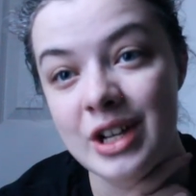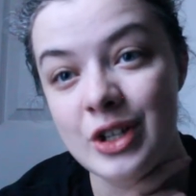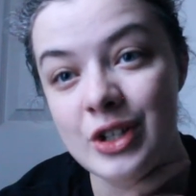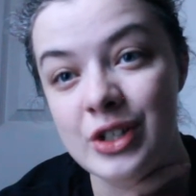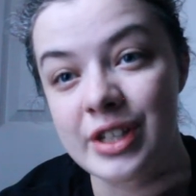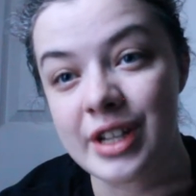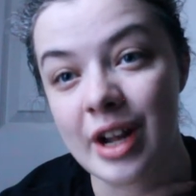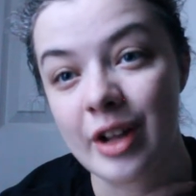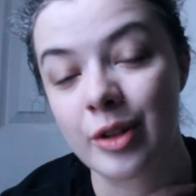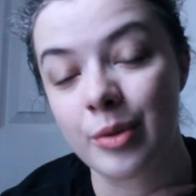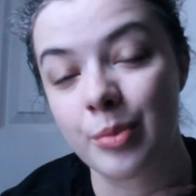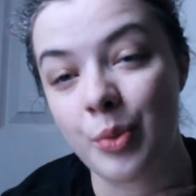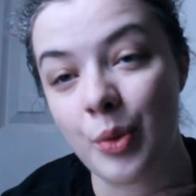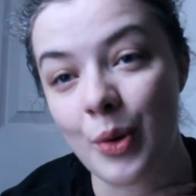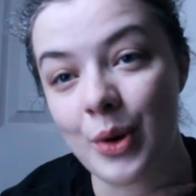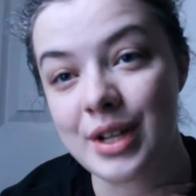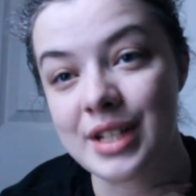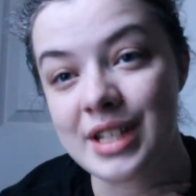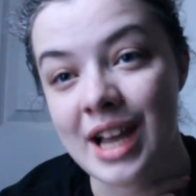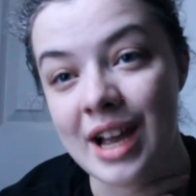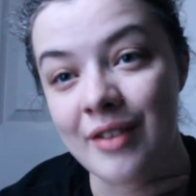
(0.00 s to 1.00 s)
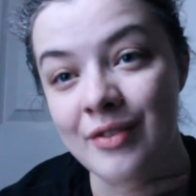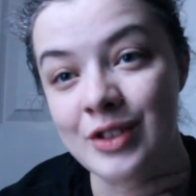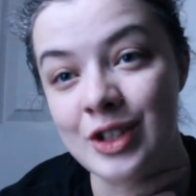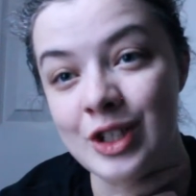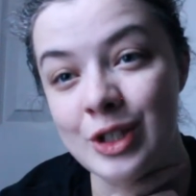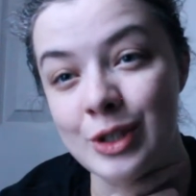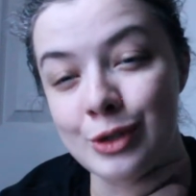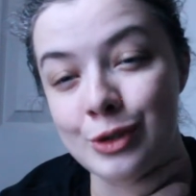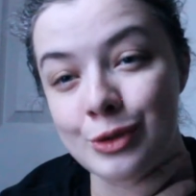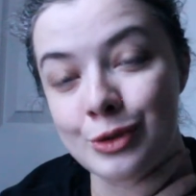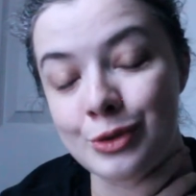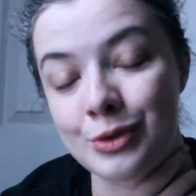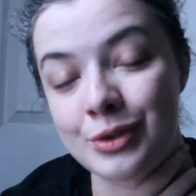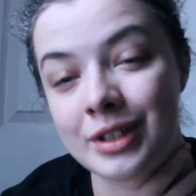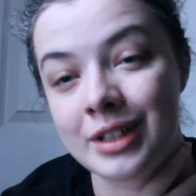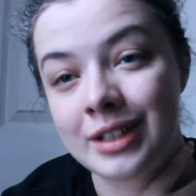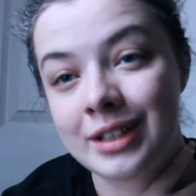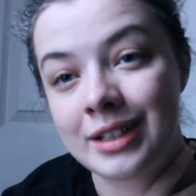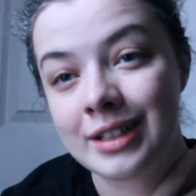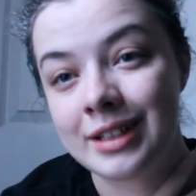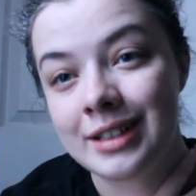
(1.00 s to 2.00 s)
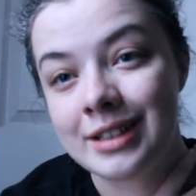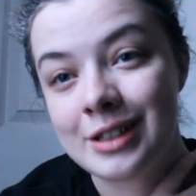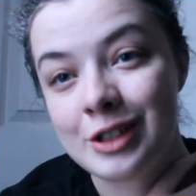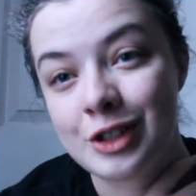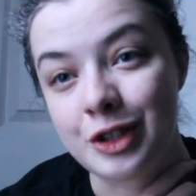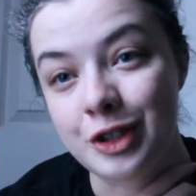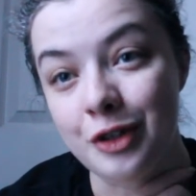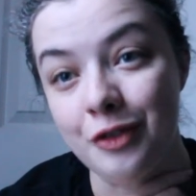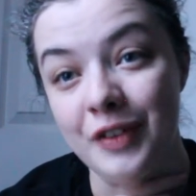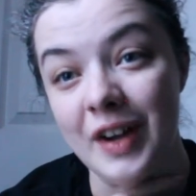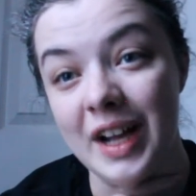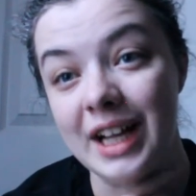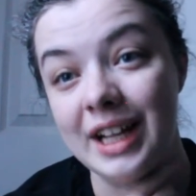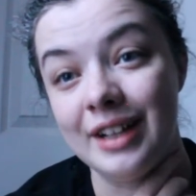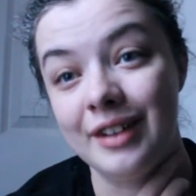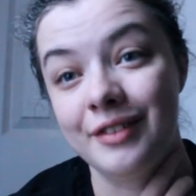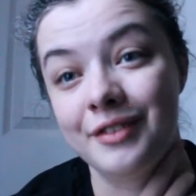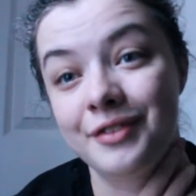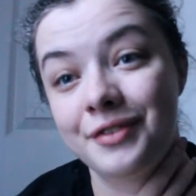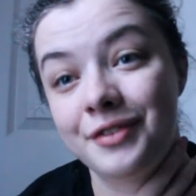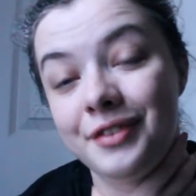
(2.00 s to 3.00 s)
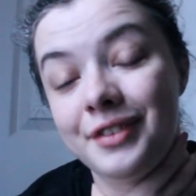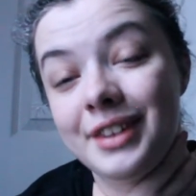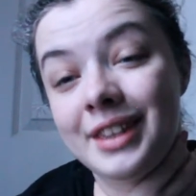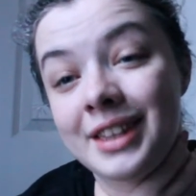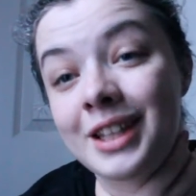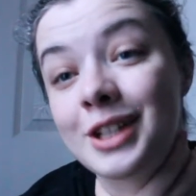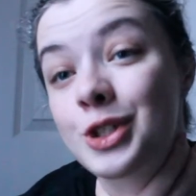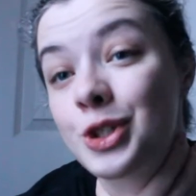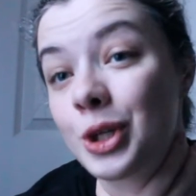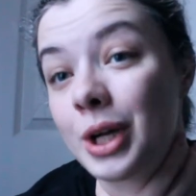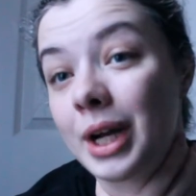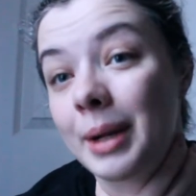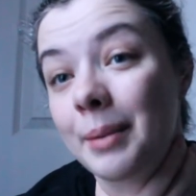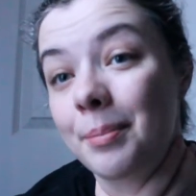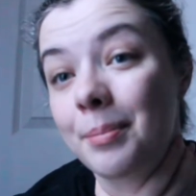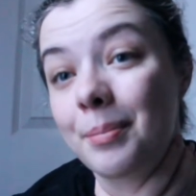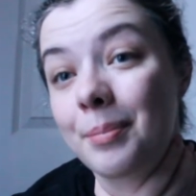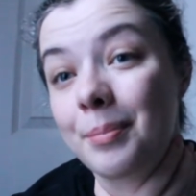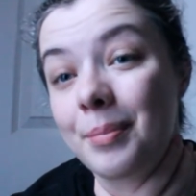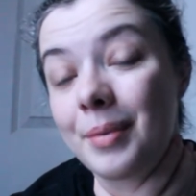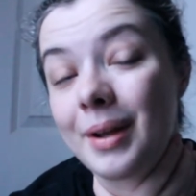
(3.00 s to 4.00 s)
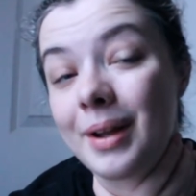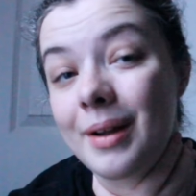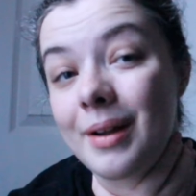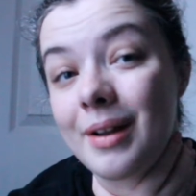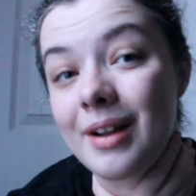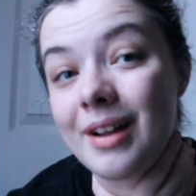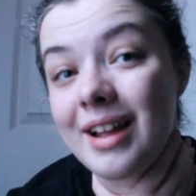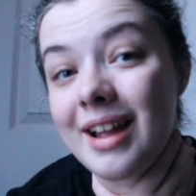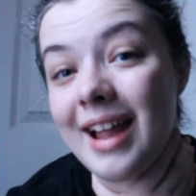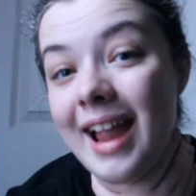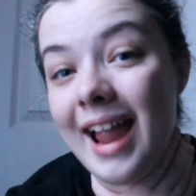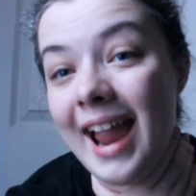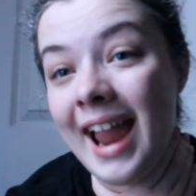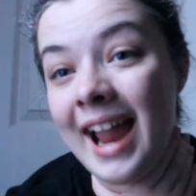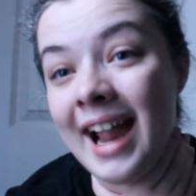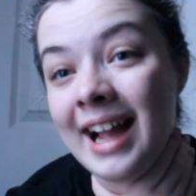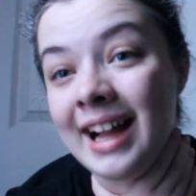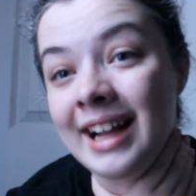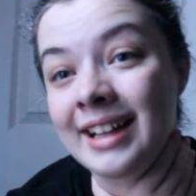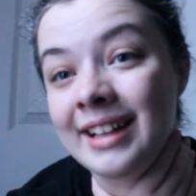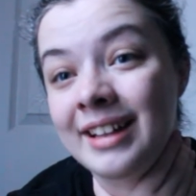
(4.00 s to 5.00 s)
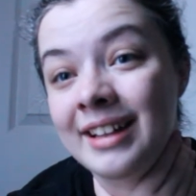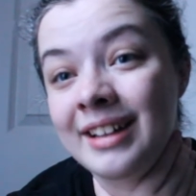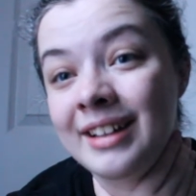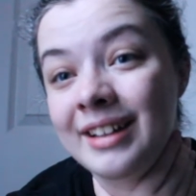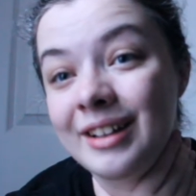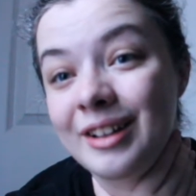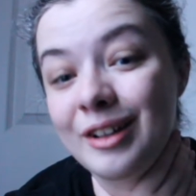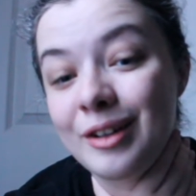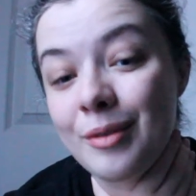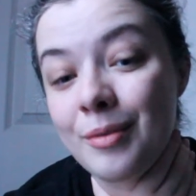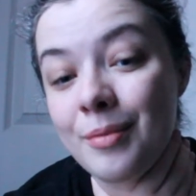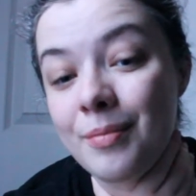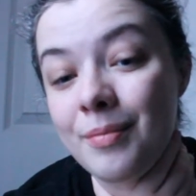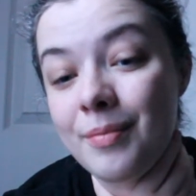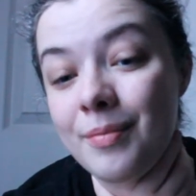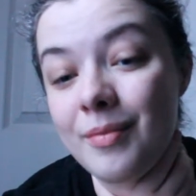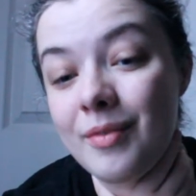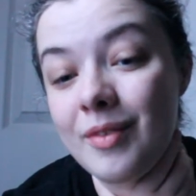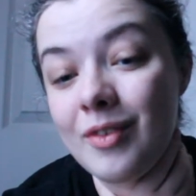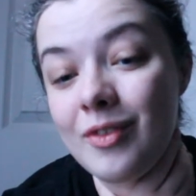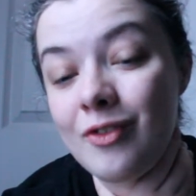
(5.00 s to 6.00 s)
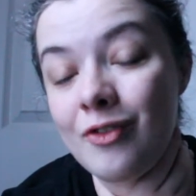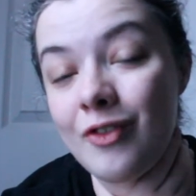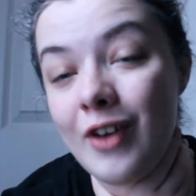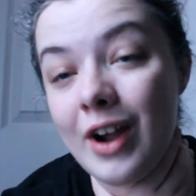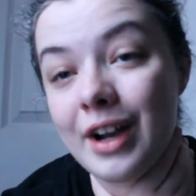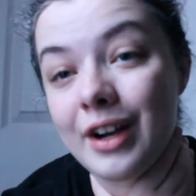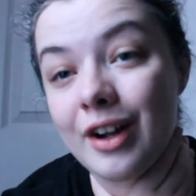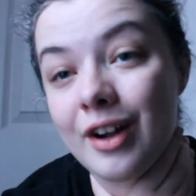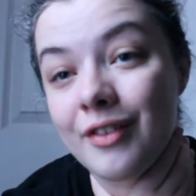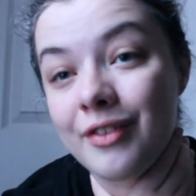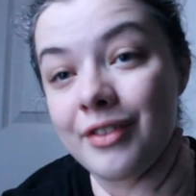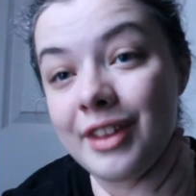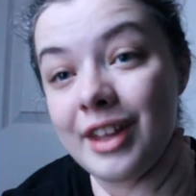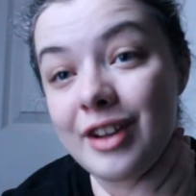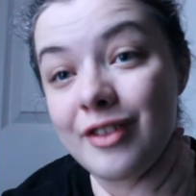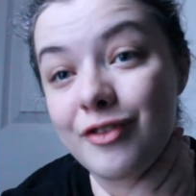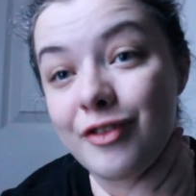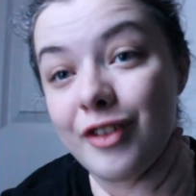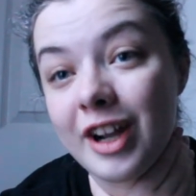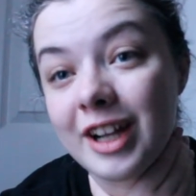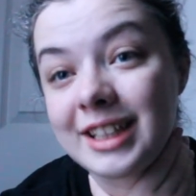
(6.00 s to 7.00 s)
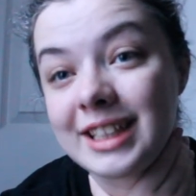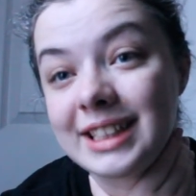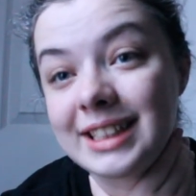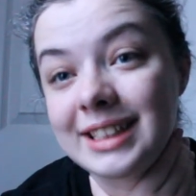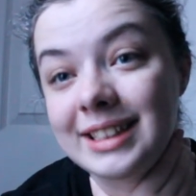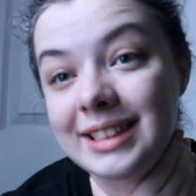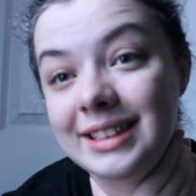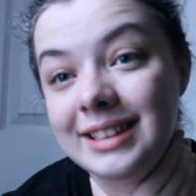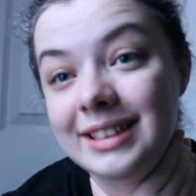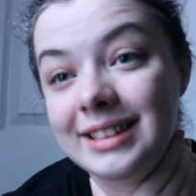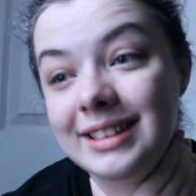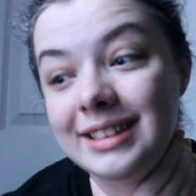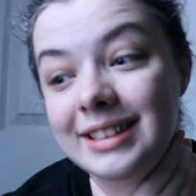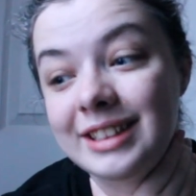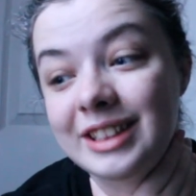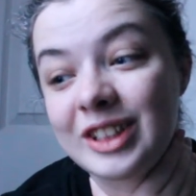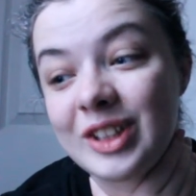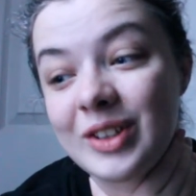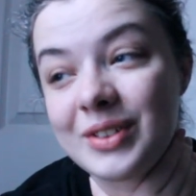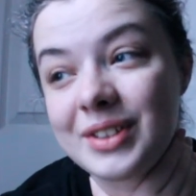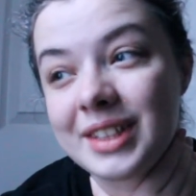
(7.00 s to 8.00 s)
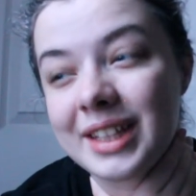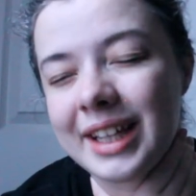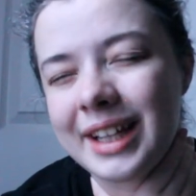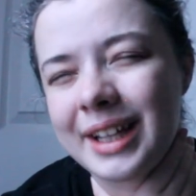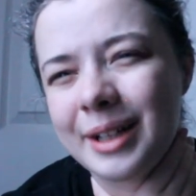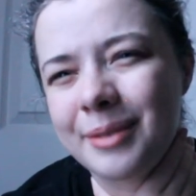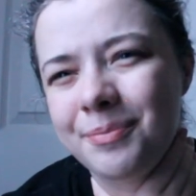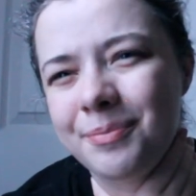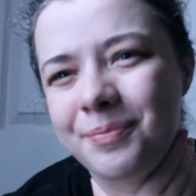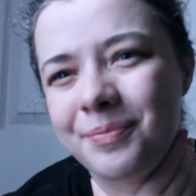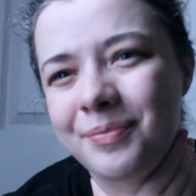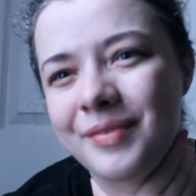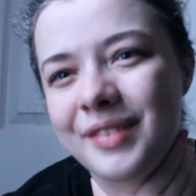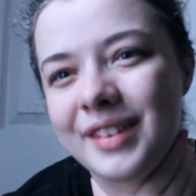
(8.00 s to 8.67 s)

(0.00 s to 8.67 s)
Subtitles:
So now the boys have to survive the trip and fight off the infected. So it's like a